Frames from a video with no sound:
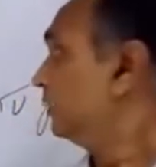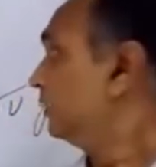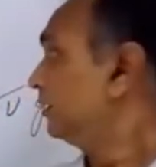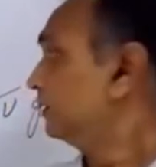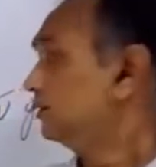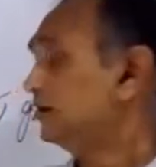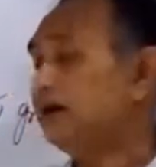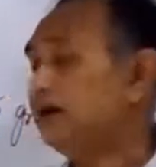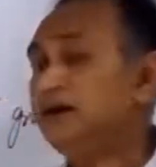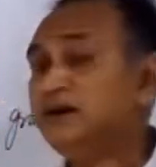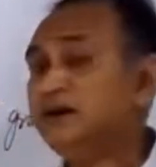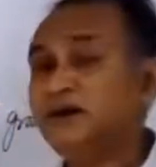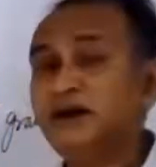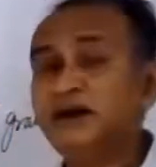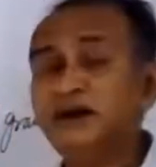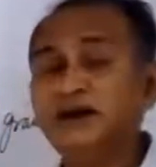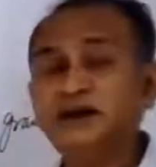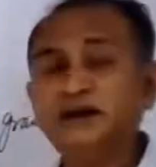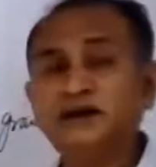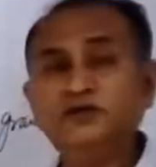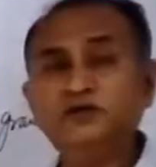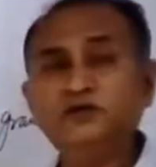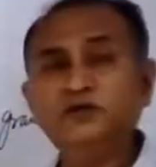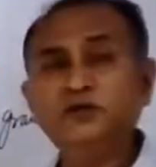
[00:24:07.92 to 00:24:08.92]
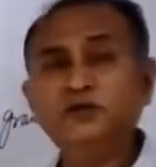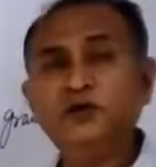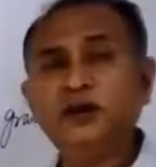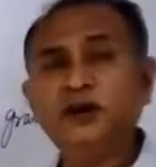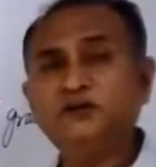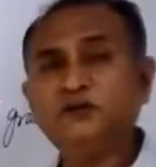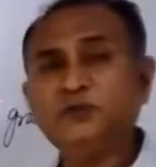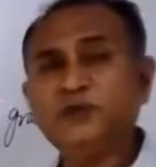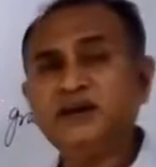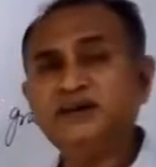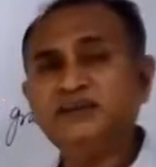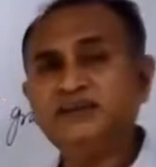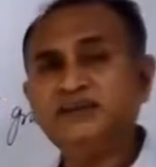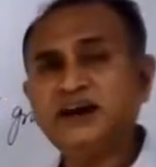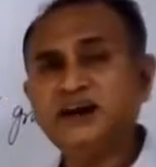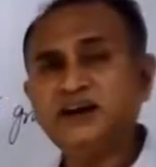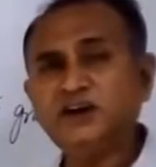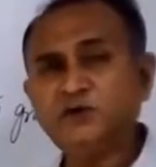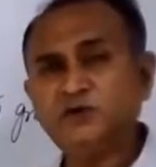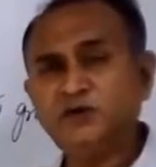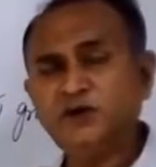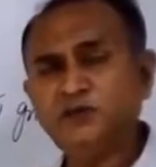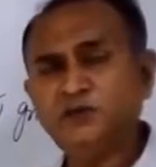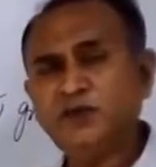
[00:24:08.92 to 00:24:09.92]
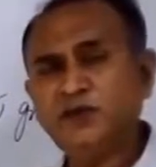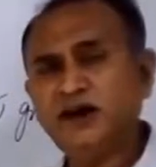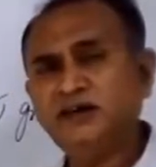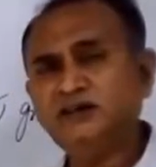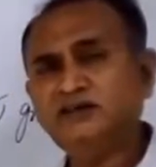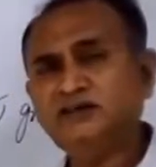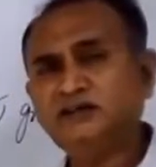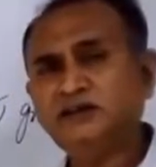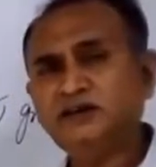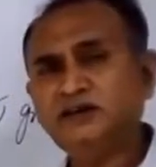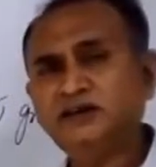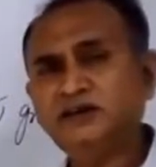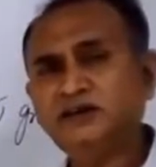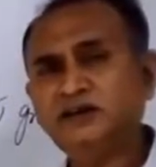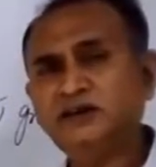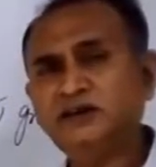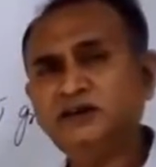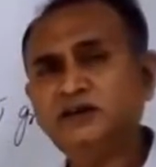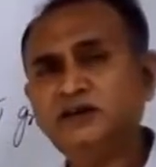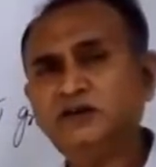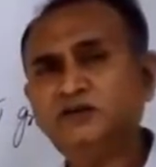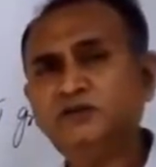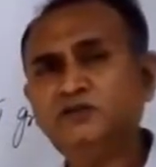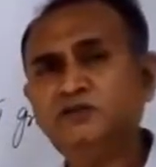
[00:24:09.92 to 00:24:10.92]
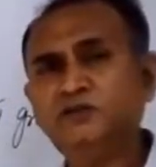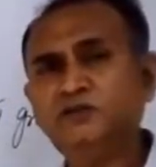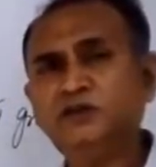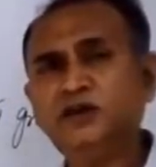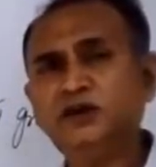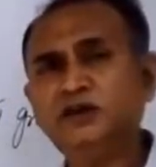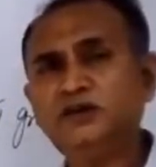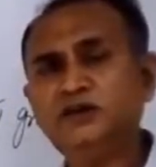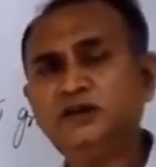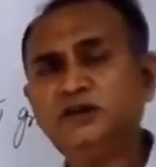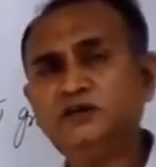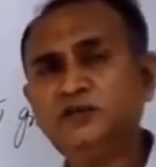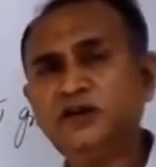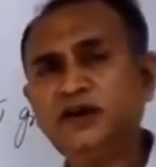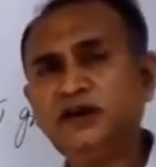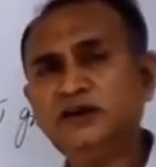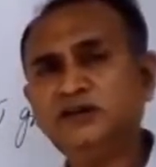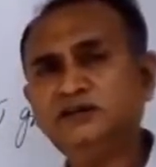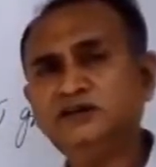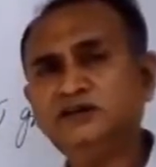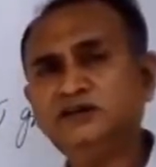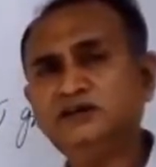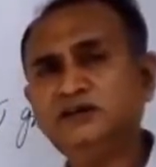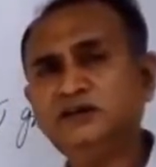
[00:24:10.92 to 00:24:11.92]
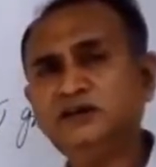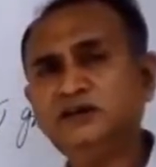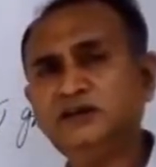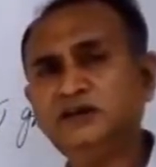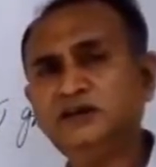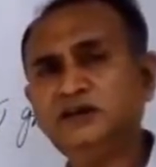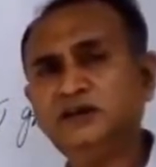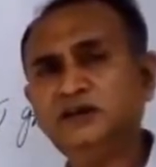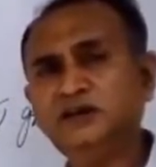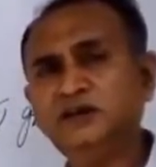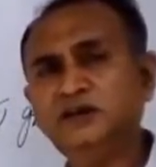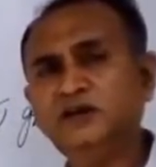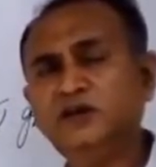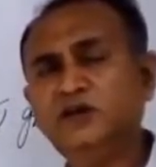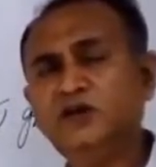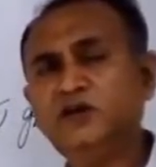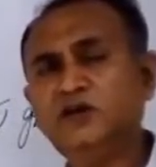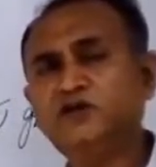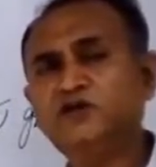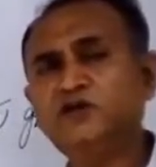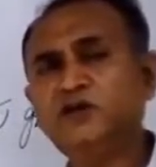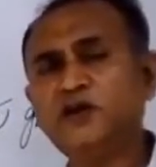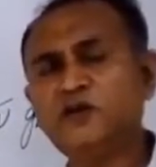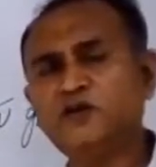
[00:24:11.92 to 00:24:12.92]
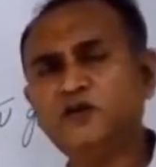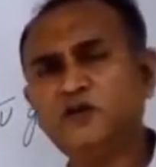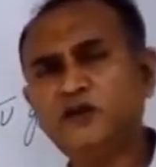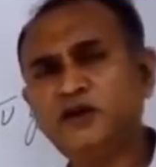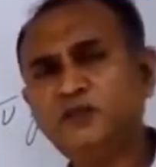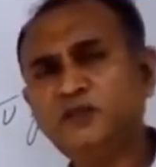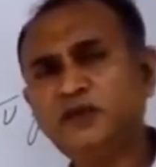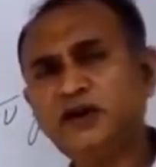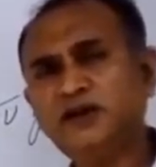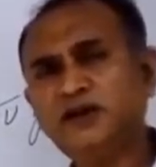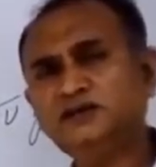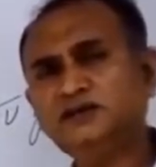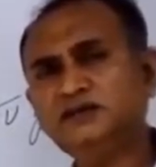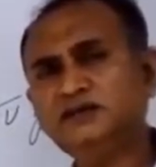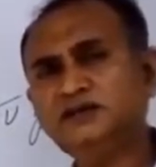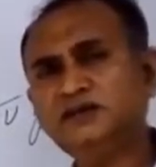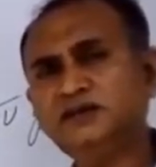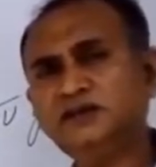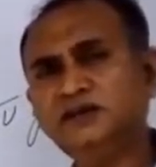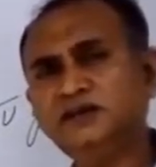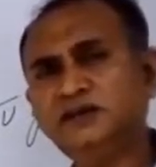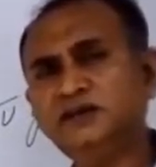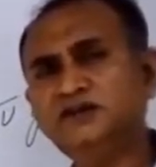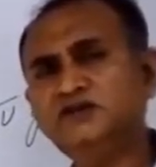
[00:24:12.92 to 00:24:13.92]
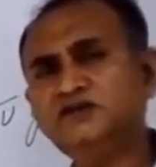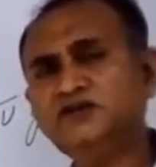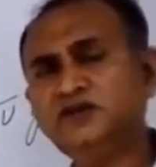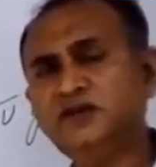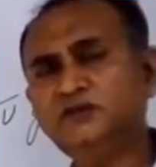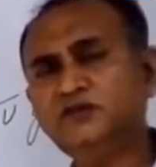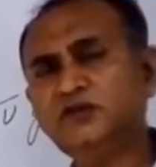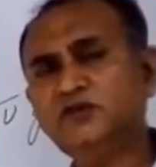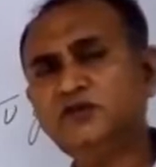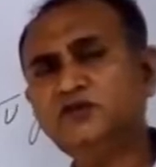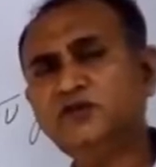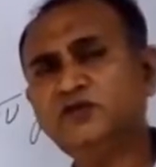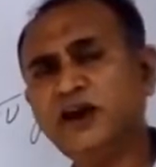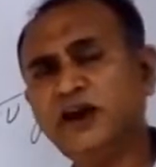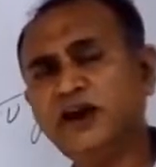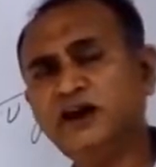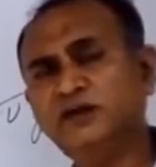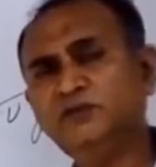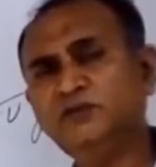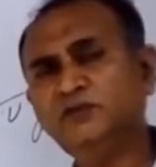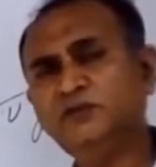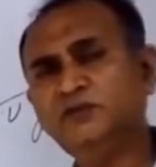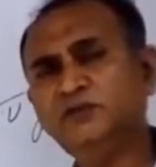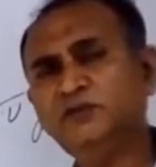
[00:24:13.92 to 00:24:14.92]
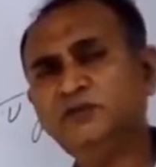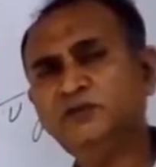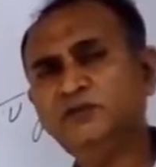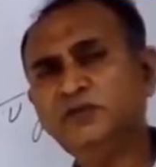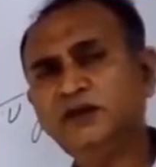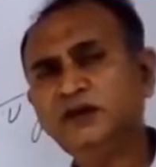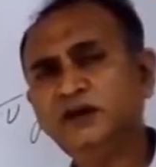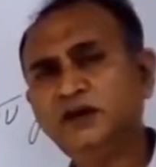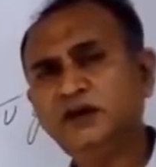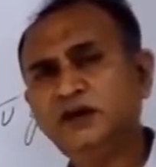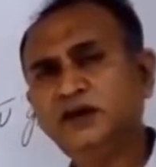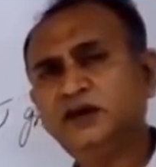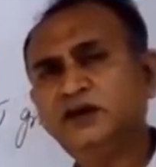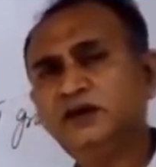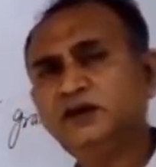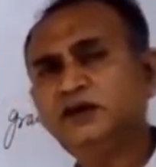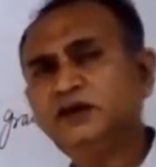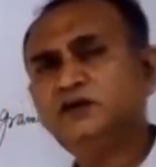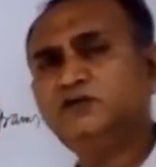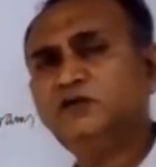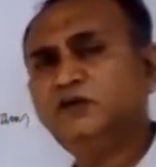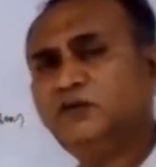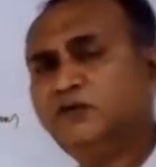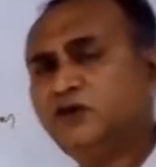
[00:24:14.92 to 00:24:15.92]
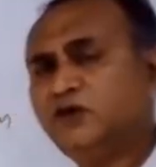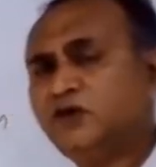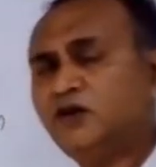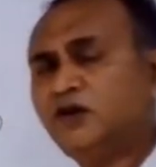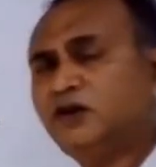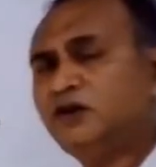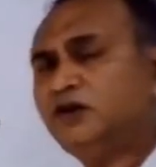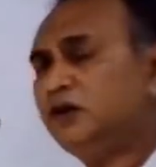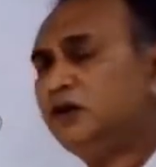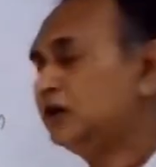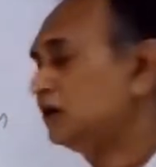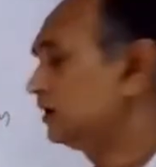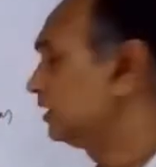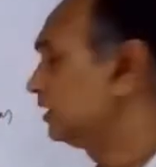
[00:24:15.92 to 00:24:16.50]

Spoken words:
that if you express atomic mass, molecular mass, or formula mass in terms of gram, it will be called